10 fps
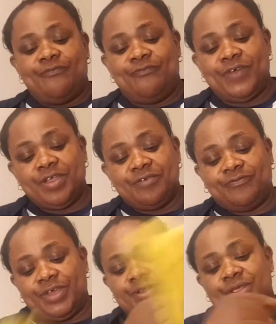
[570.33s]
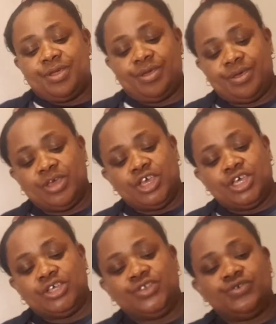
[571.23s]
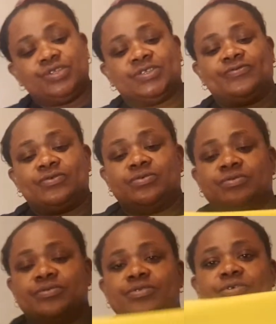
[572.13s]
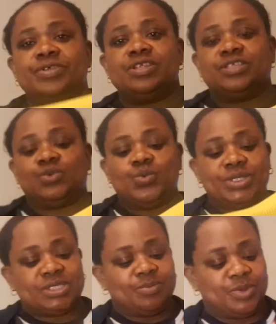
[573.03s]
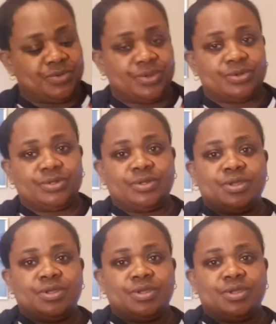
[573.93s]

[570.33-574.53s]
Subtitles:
very, very useful during this winter period.